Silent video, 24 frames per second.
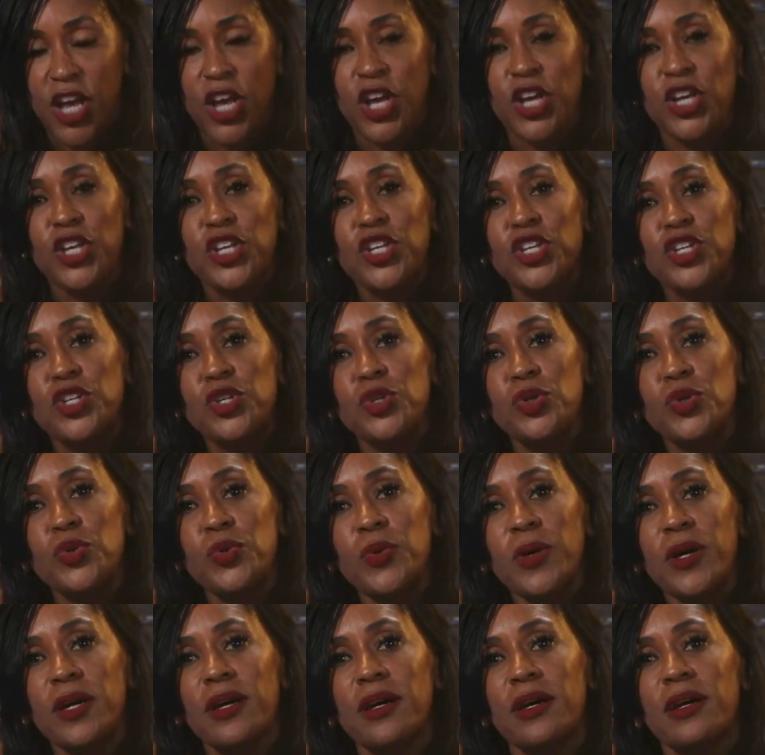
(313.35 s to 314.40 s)
you
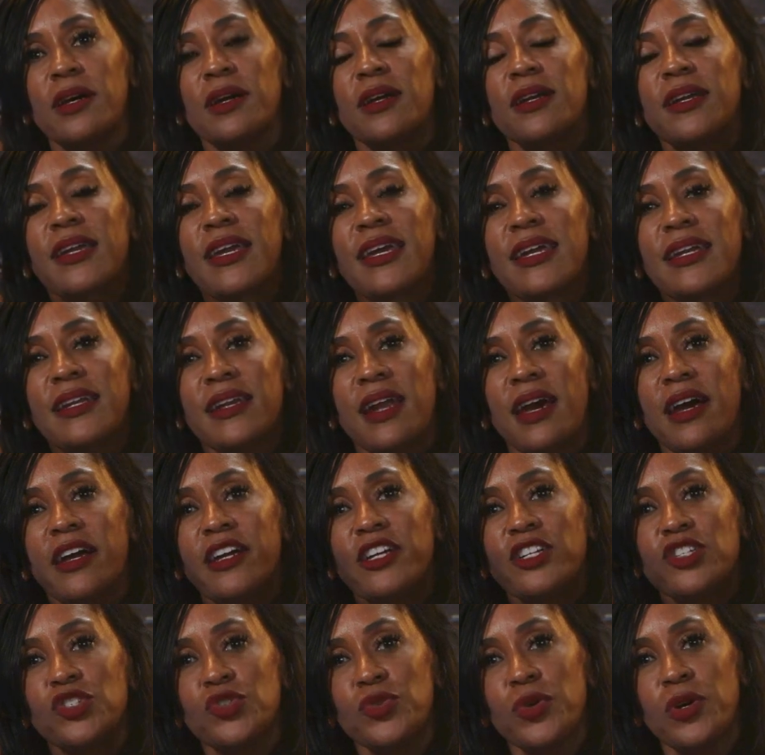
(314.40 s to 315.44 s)
cannot
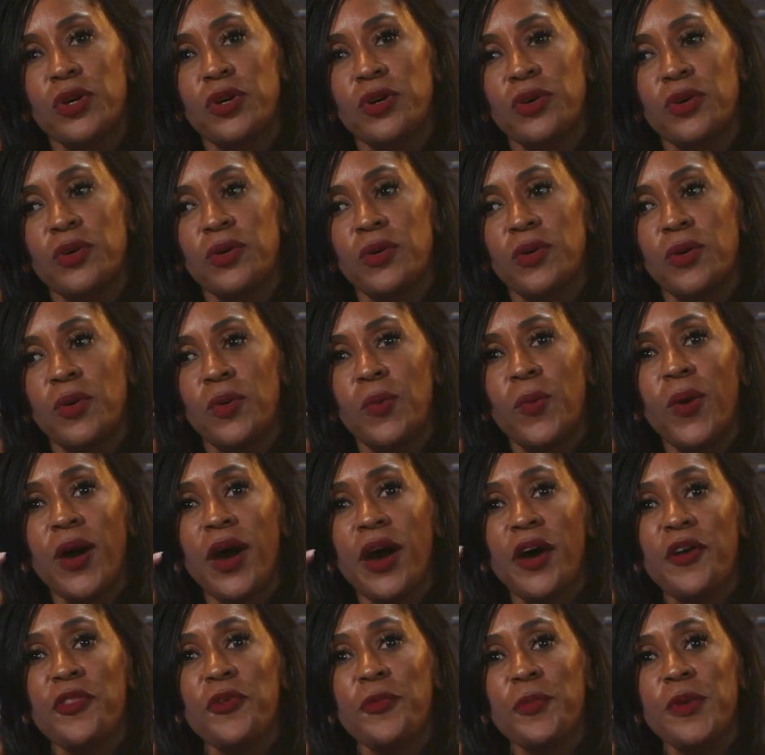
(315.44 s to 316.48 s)
control what
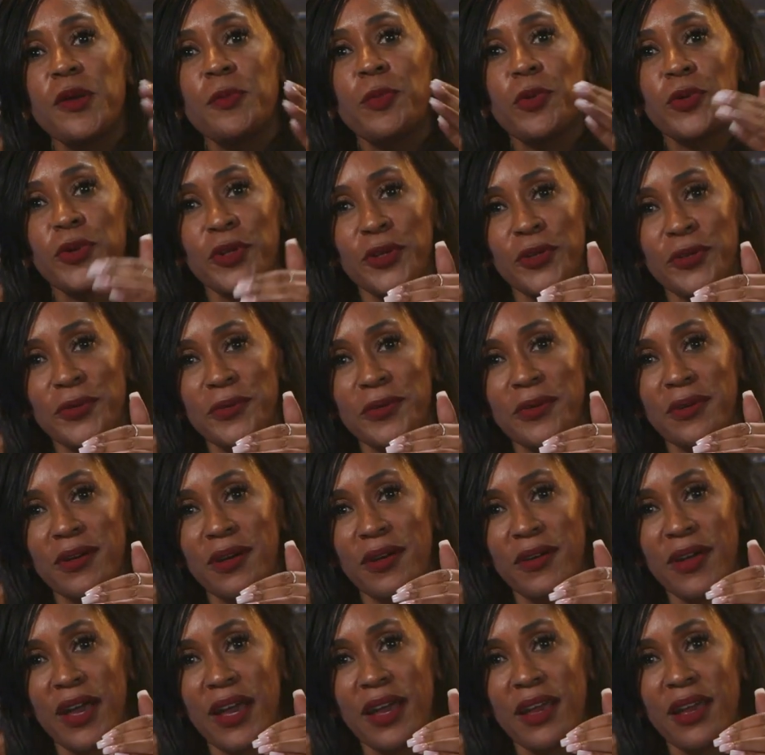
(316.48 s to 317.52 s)
other people do,
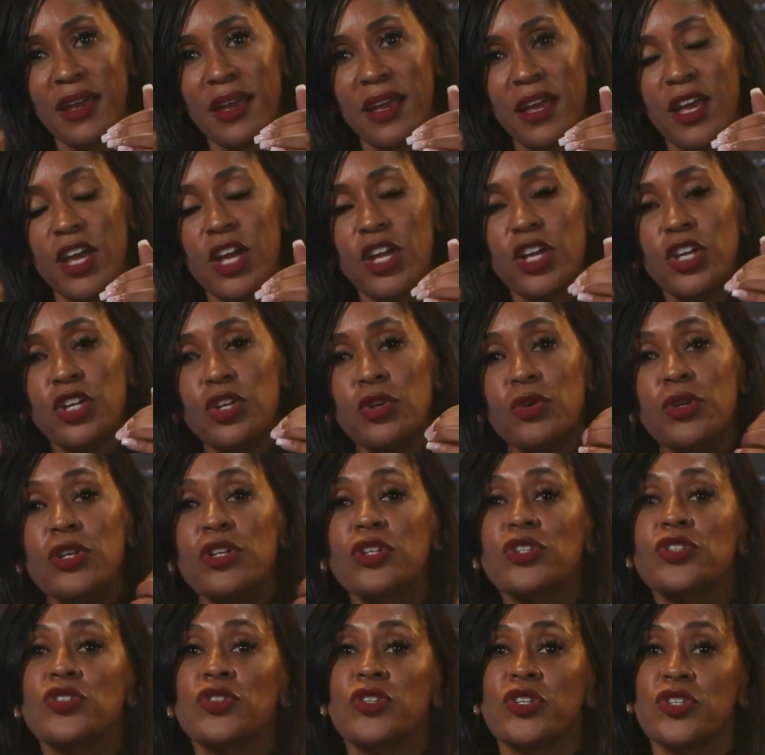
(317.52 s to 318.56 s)
okay? You can
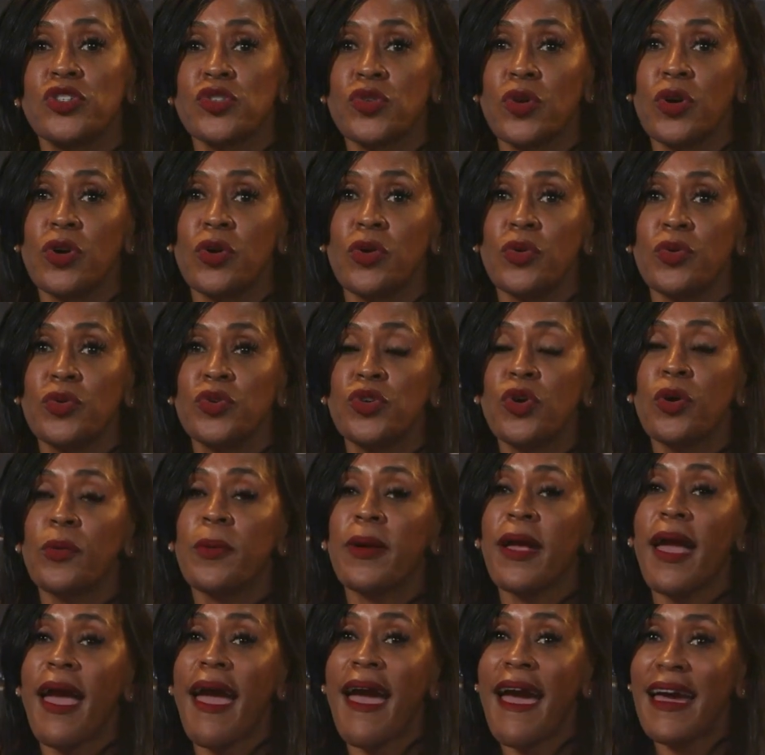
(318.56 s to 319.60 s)
control your
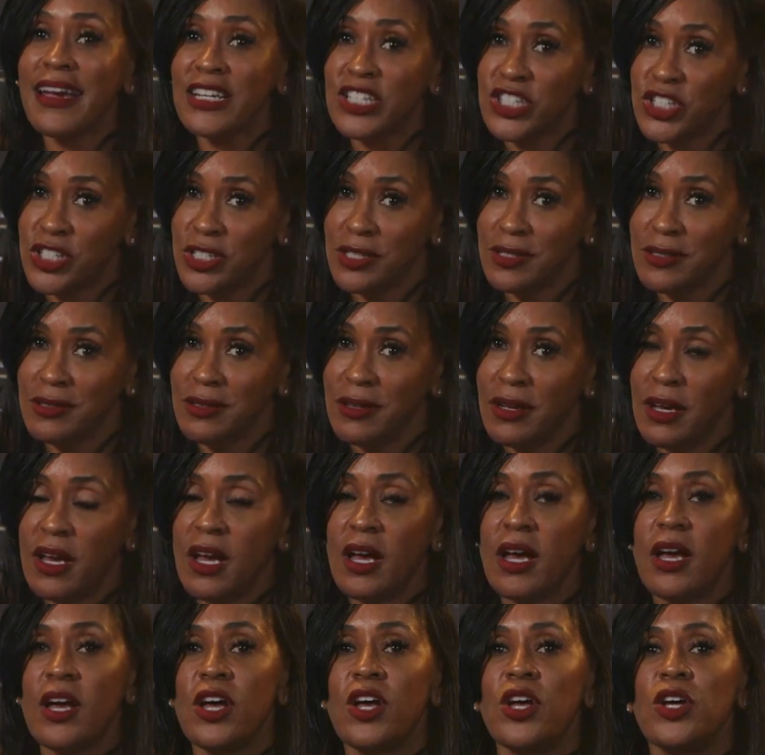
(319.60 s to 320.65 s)
reaction
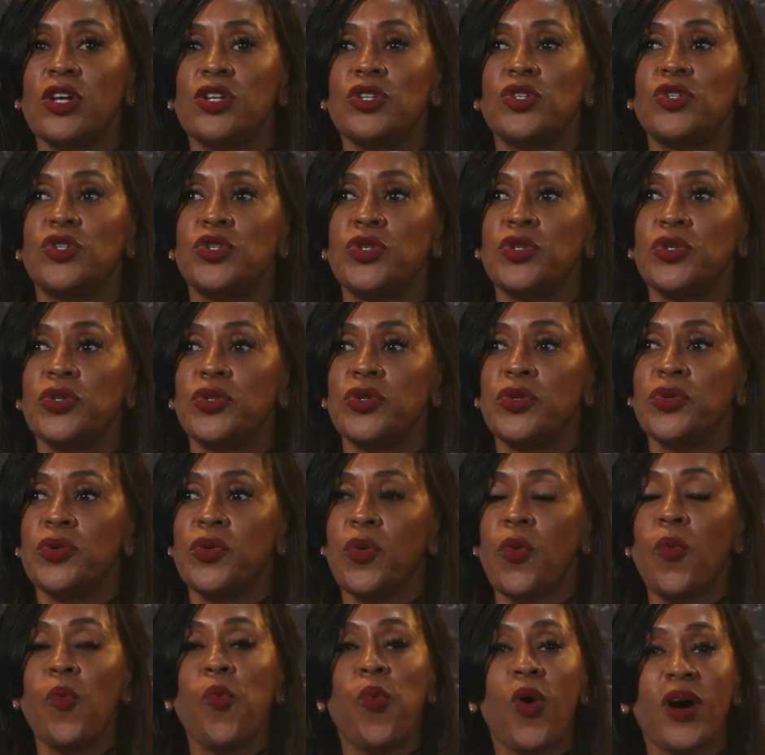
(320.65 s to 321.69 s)
to
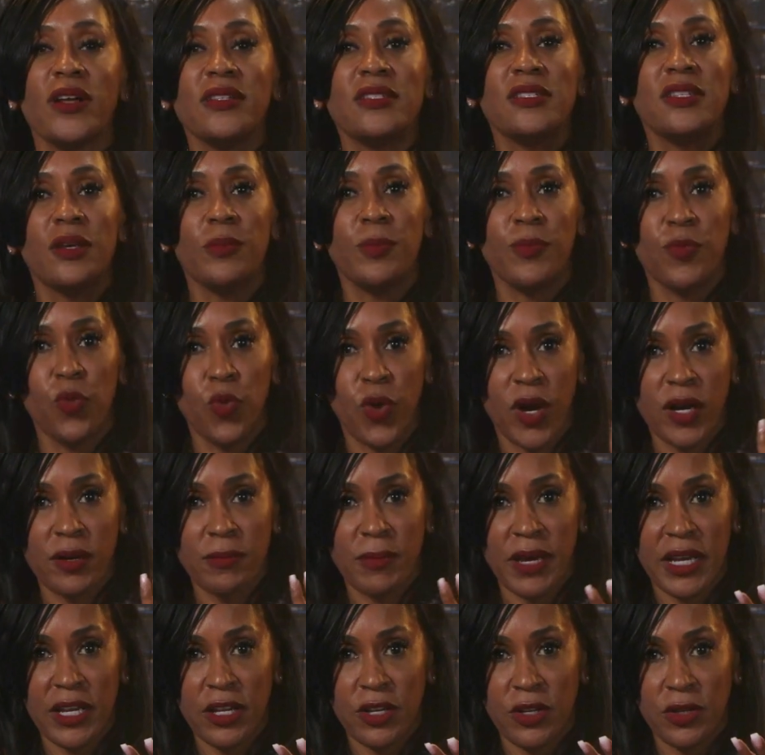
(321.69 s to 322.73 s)
what someone
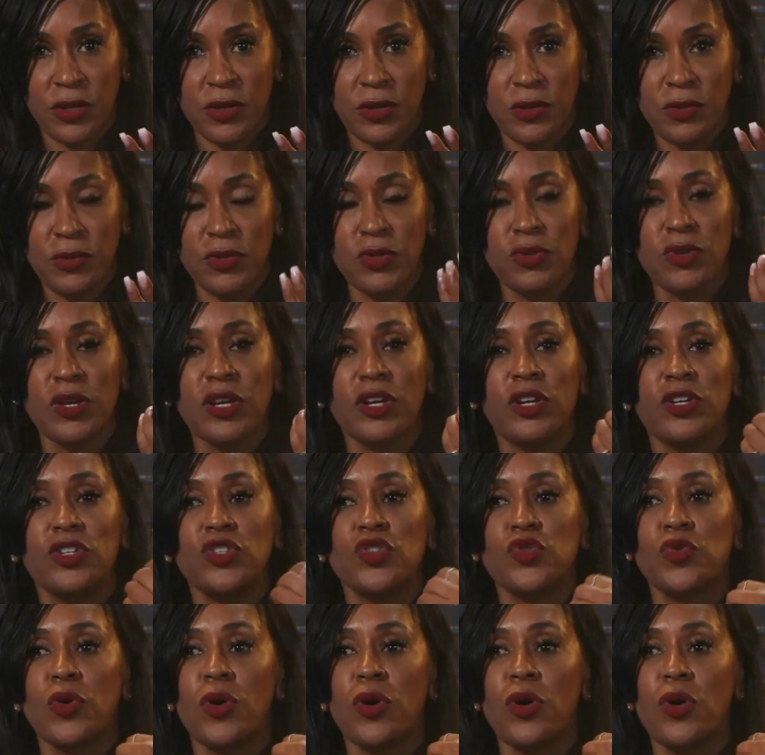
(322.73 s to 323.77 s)
may do. You can
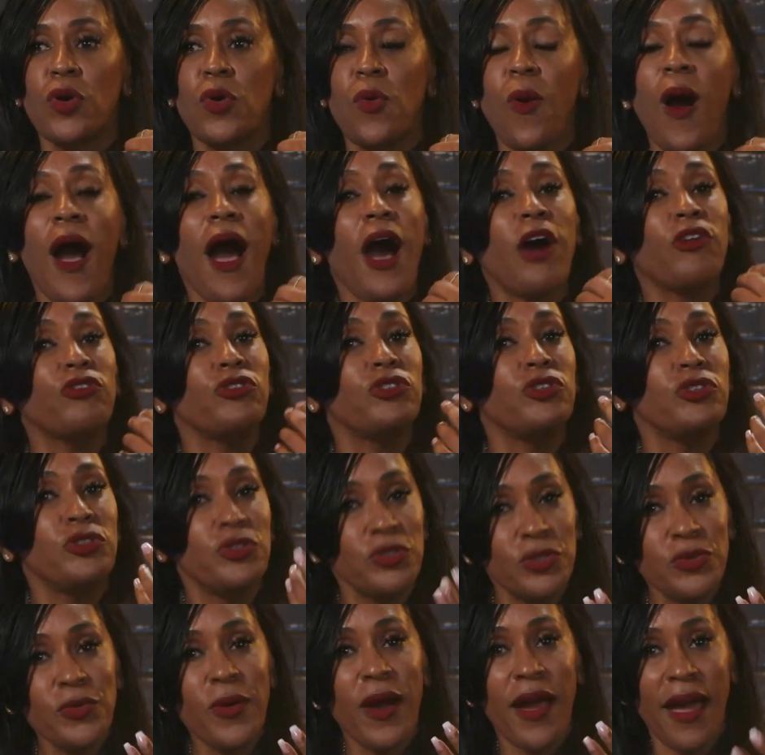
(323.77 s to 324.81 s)
control how
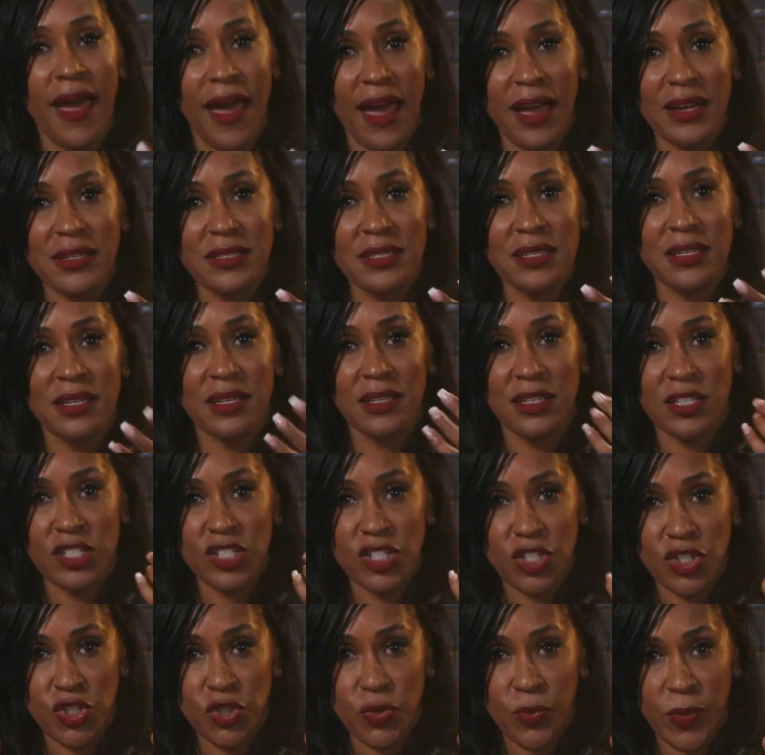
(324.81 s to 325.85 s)
you act in a
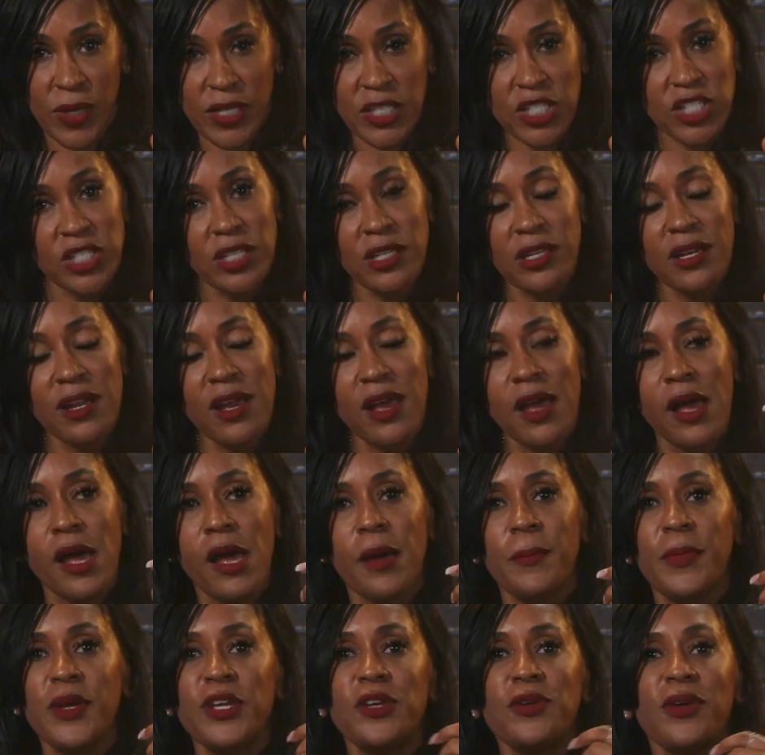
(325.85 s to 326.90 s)
situation,
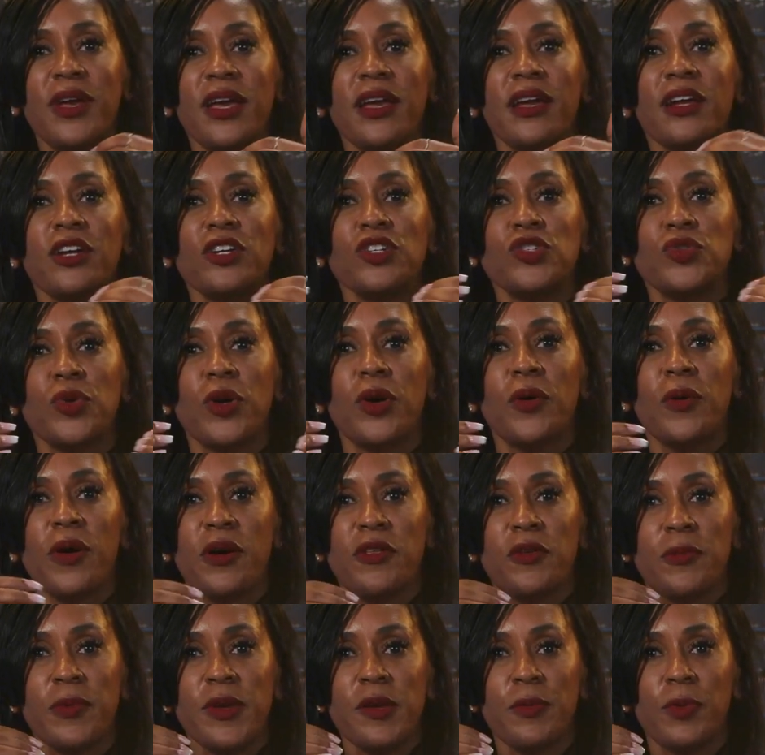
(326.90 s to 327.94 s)
but you can't control
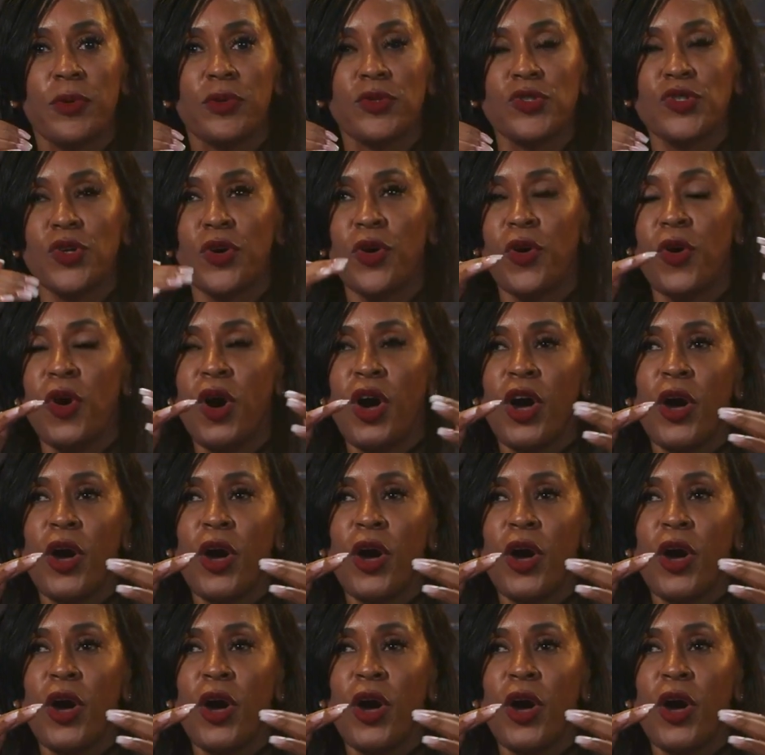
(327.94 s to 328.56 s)
other people. So